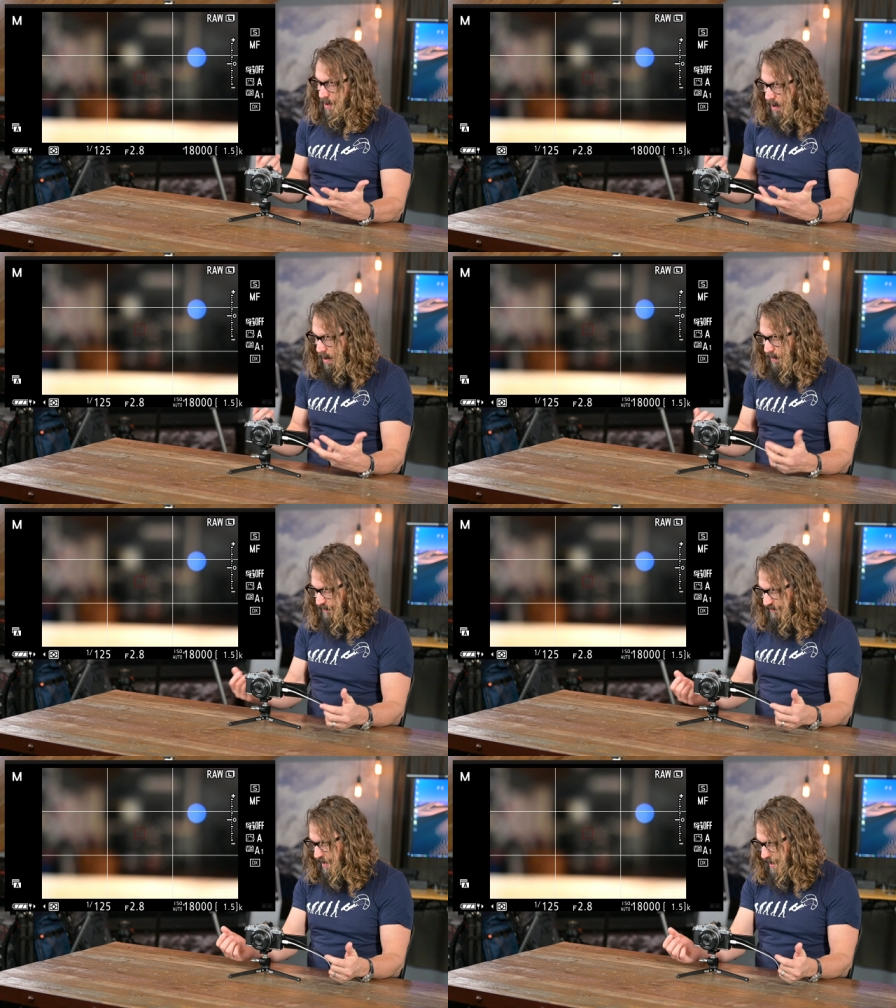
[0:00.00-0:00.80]
all
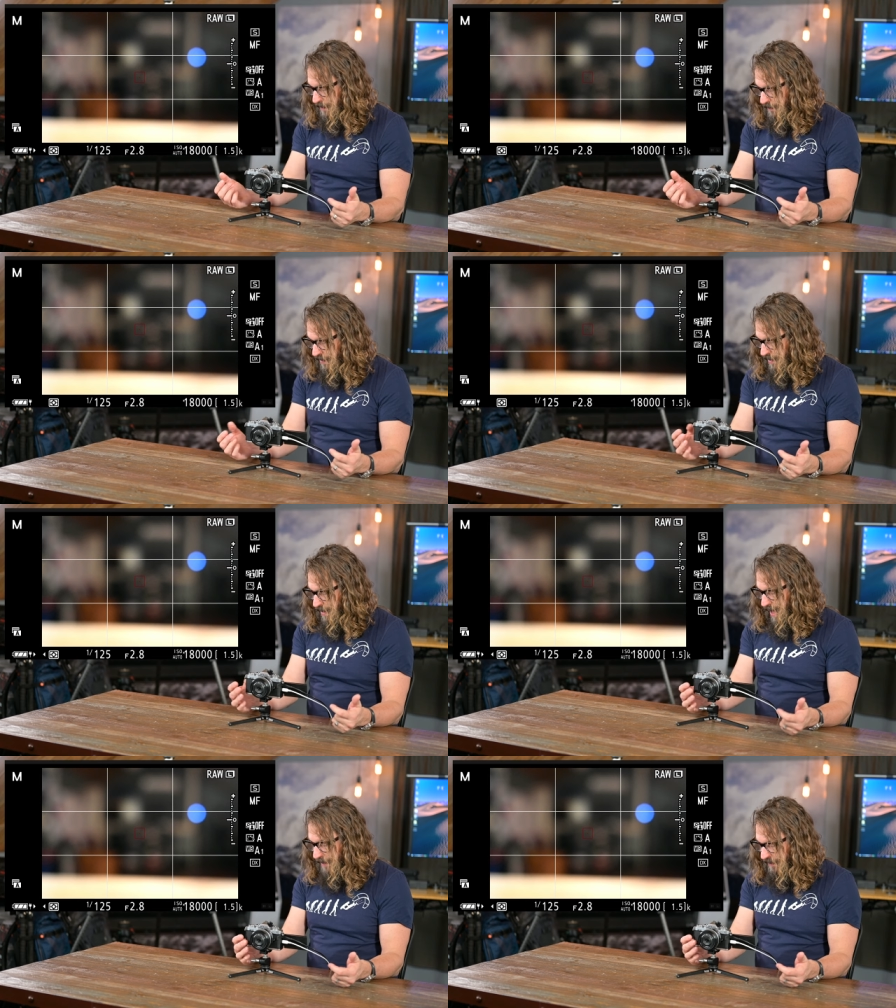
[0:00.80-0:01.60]
the time.
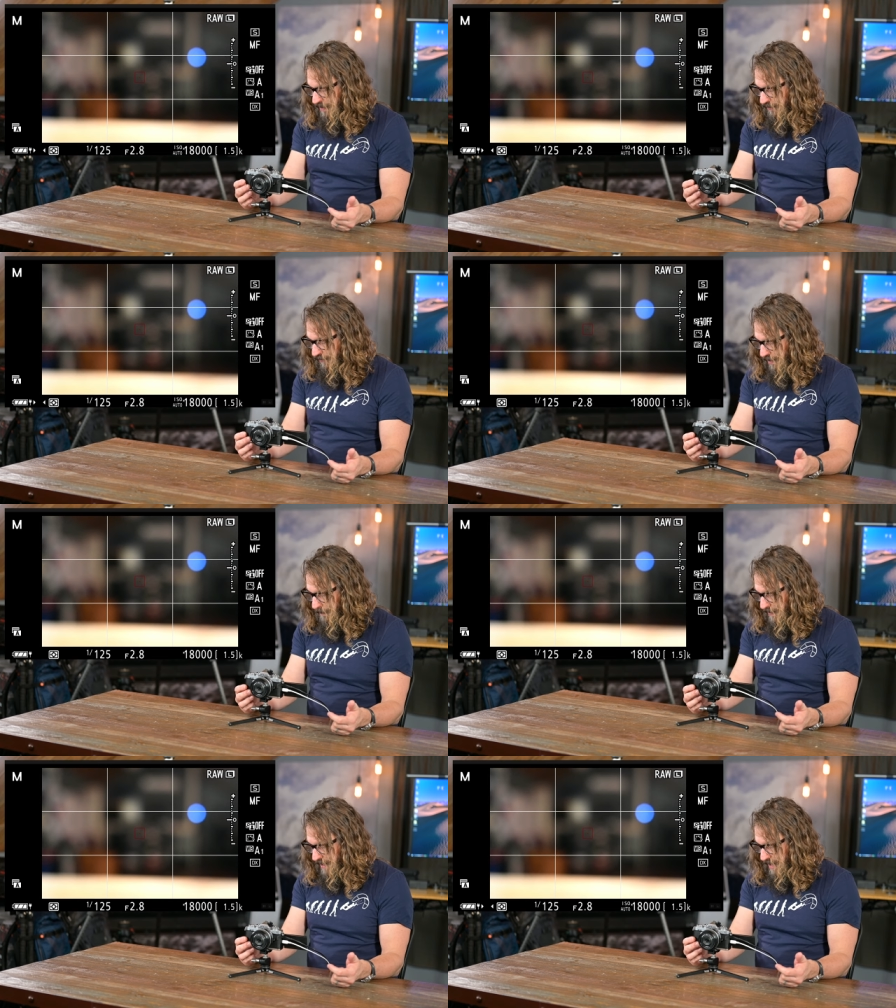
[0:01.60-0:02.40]
I'm going to
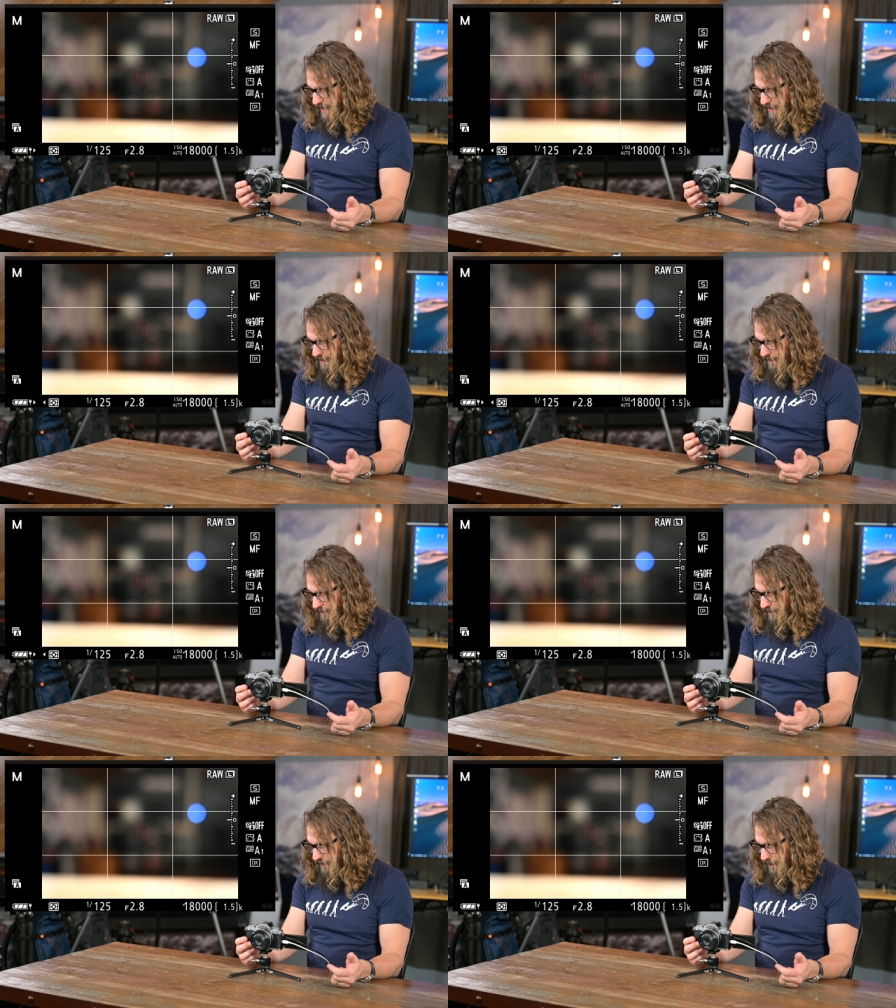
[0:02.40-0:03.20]
jump in
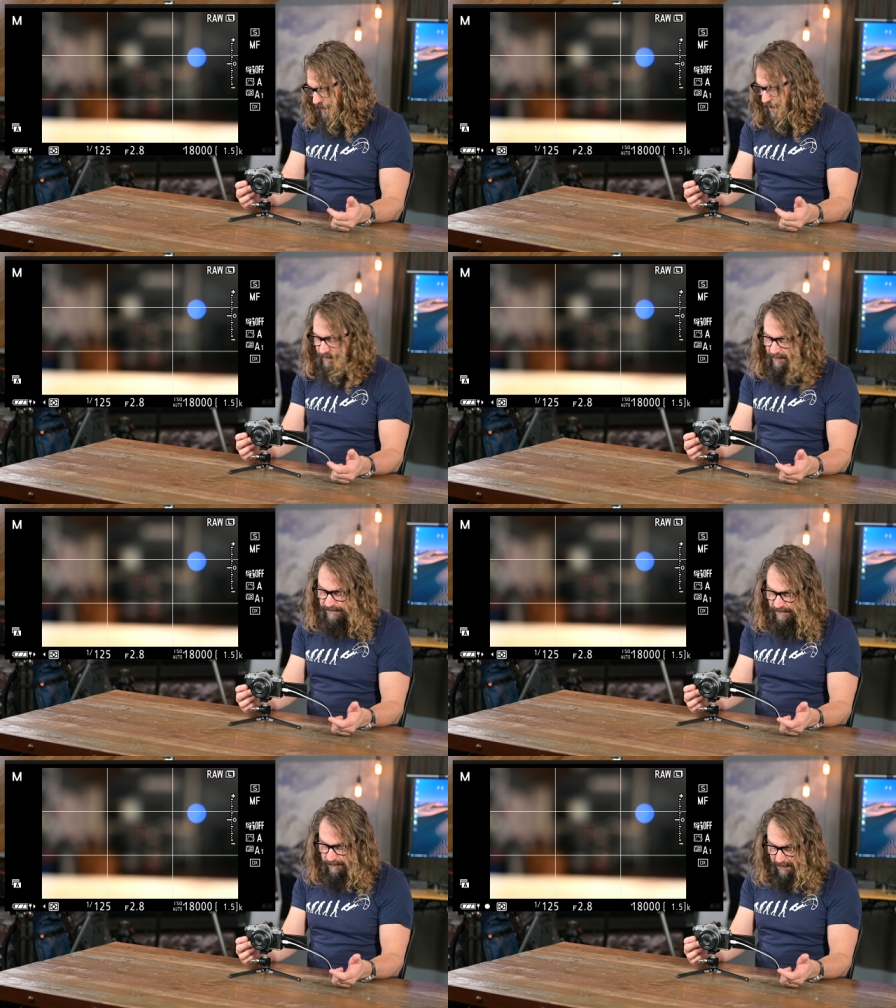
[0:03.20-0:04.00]
to, oh, and
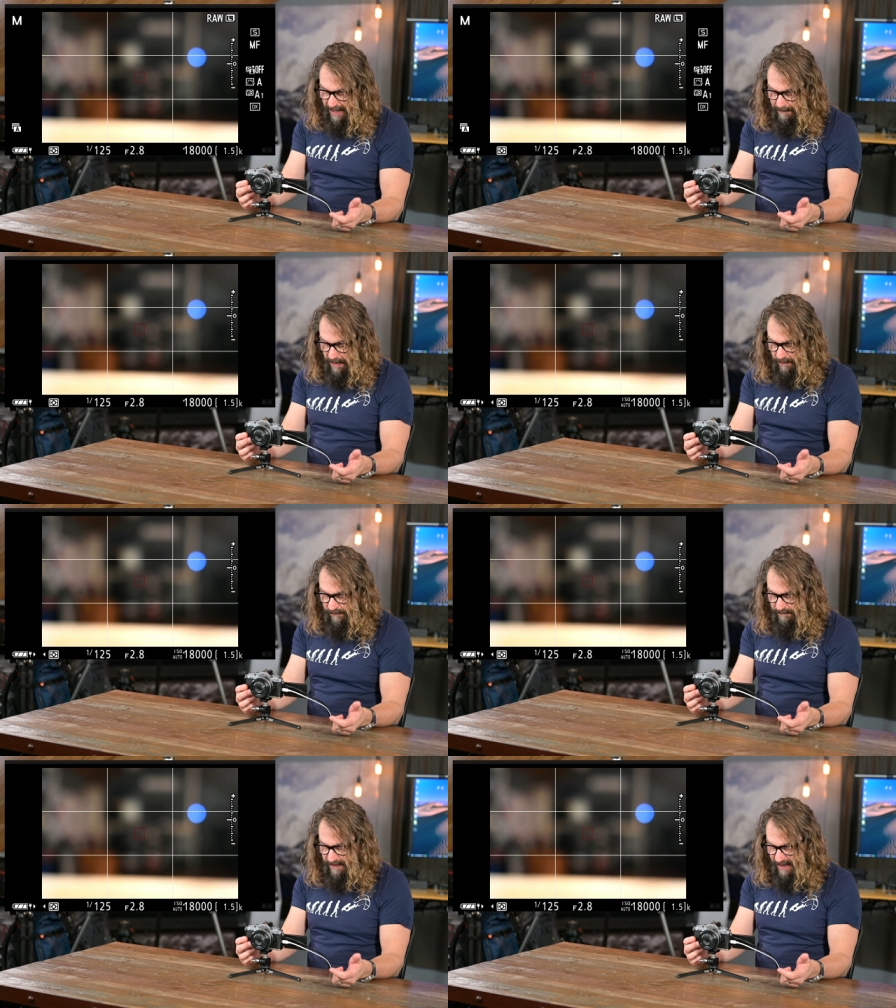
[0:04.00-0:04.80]
there's display
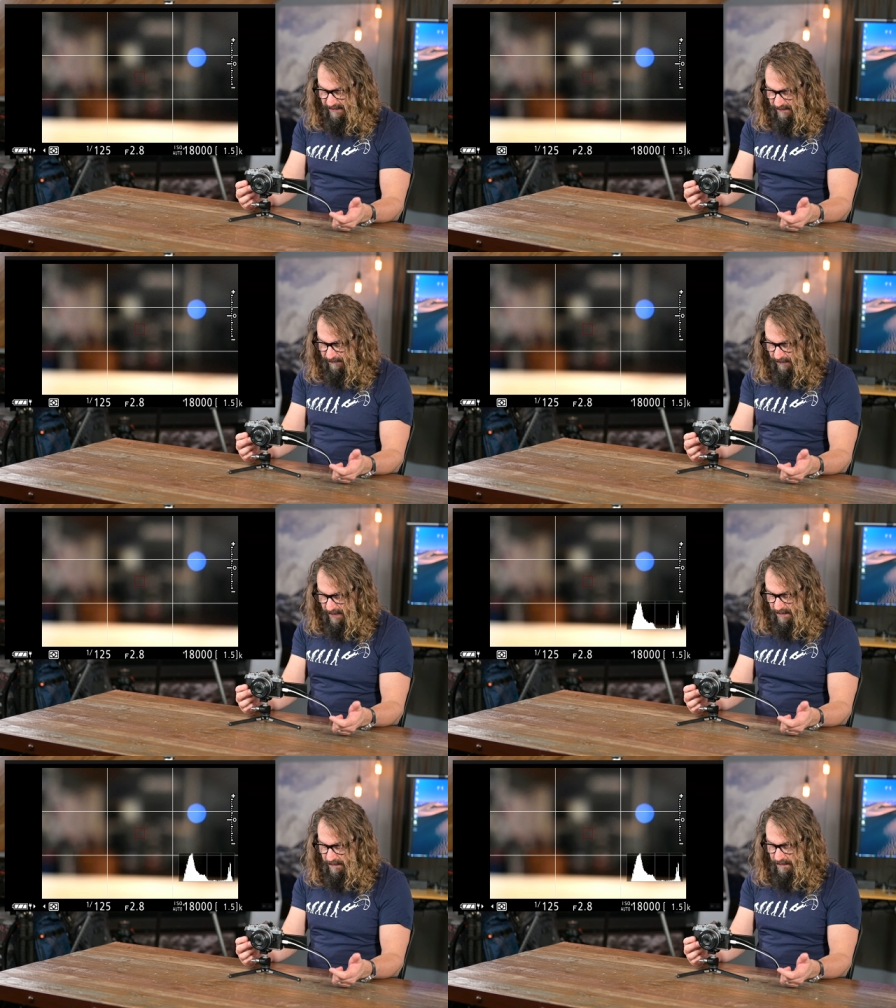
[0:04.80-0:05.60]
modes. You've got
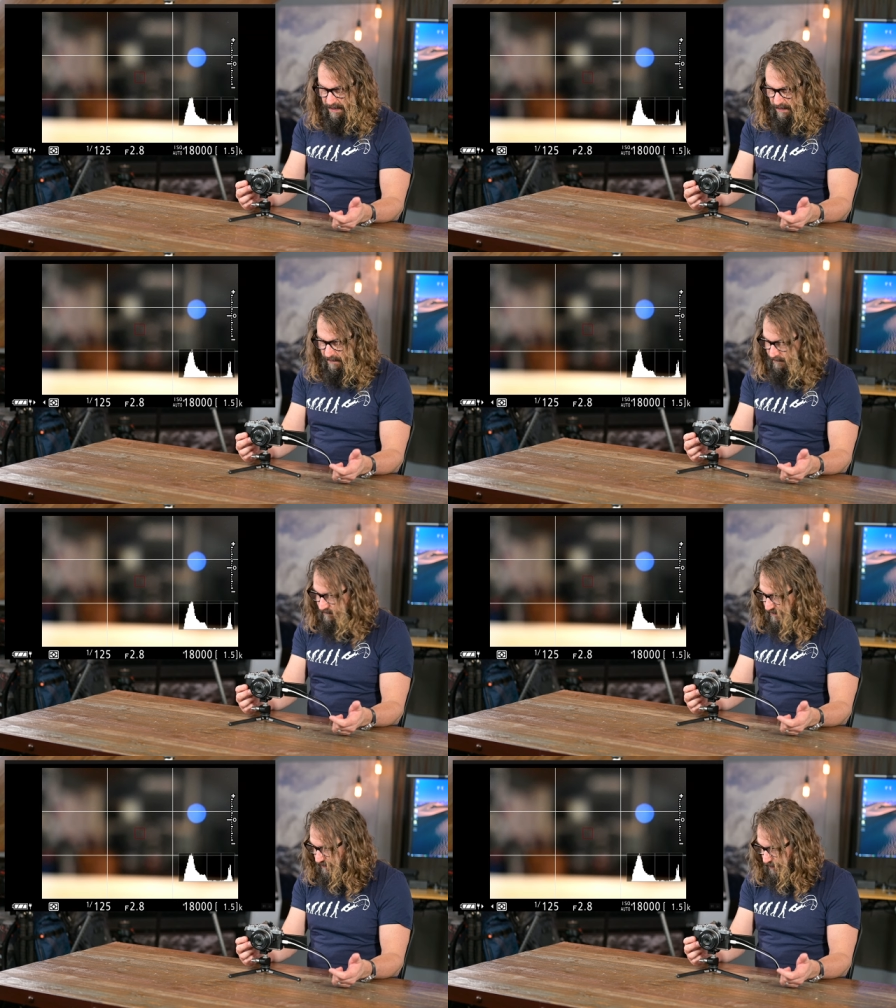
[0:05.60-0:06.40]
different, you know,
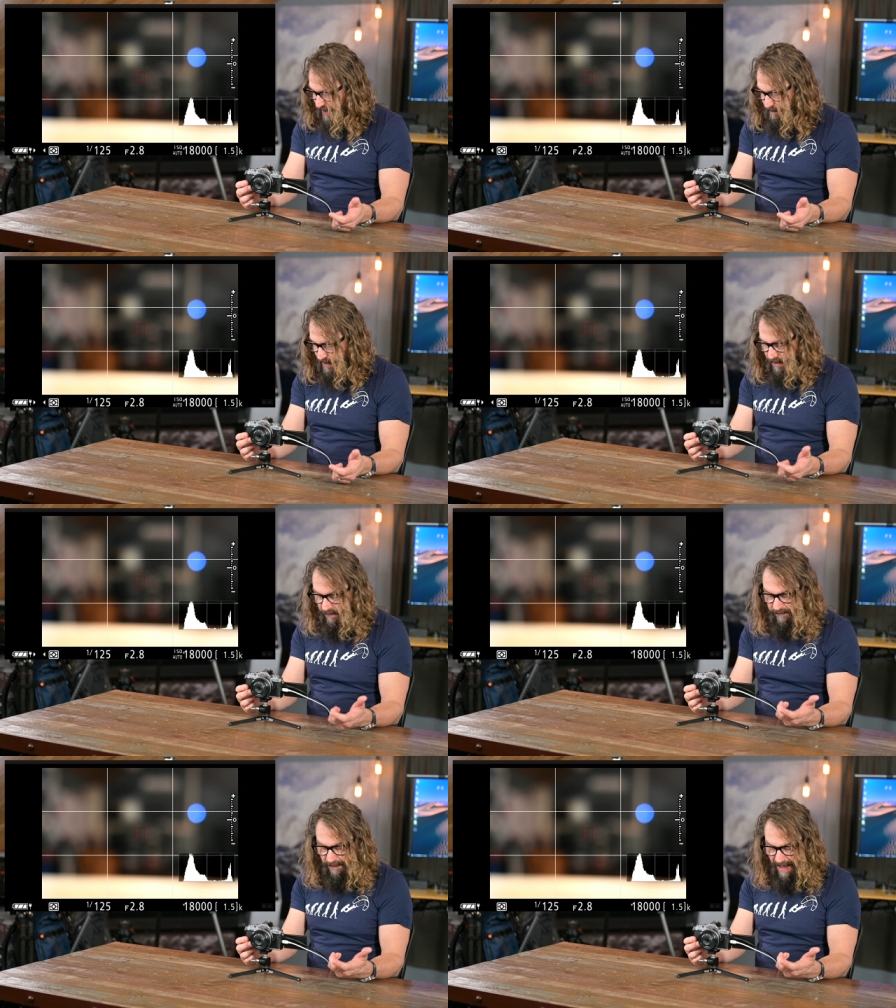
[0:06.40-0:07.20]
display
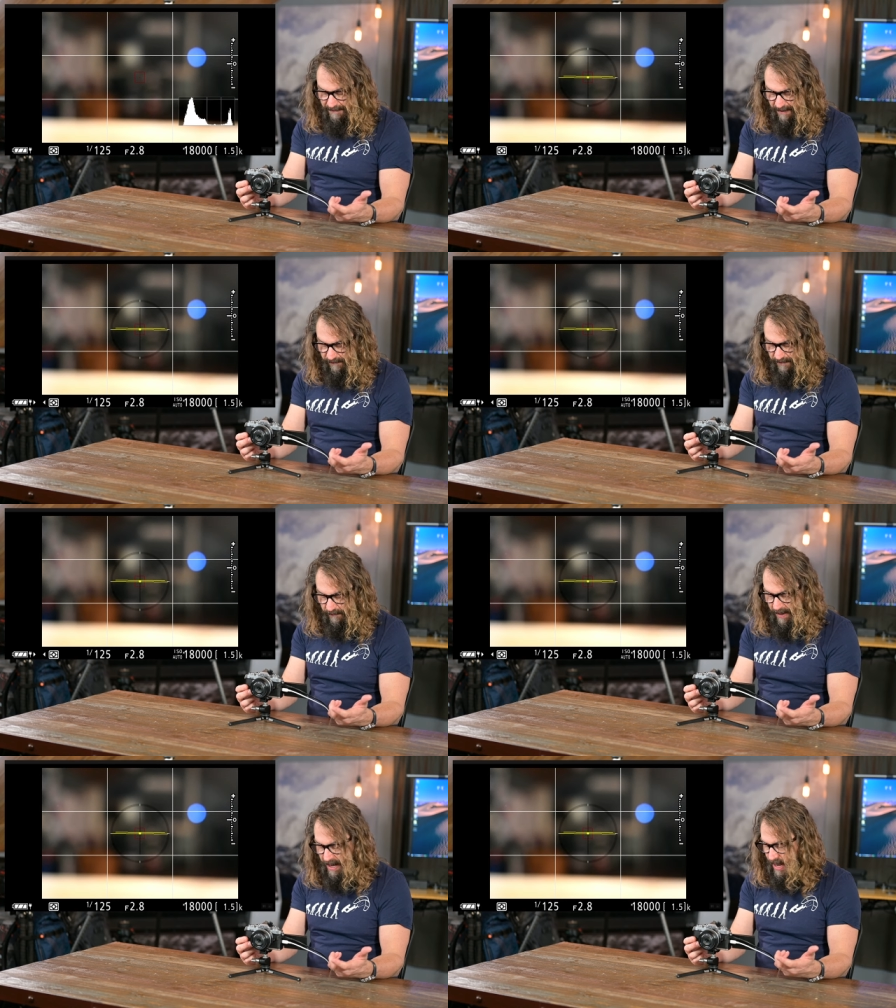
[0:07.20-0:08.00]
modes, live
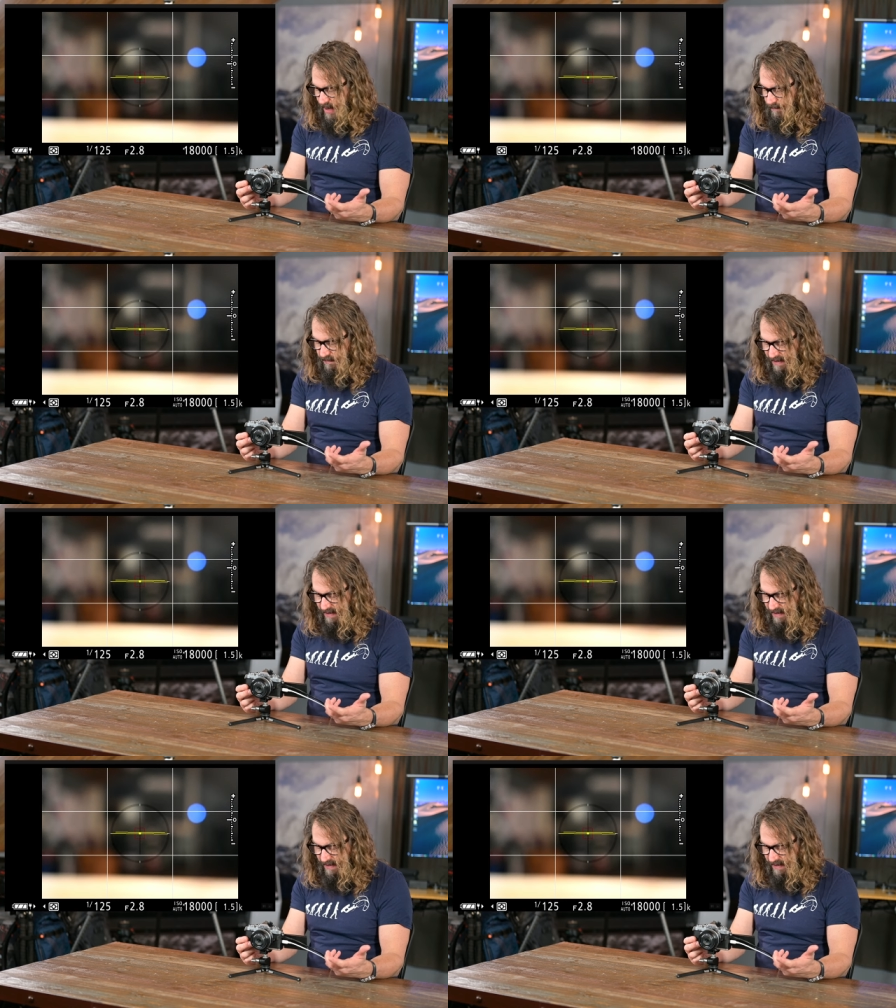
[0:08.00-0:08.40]
histogram,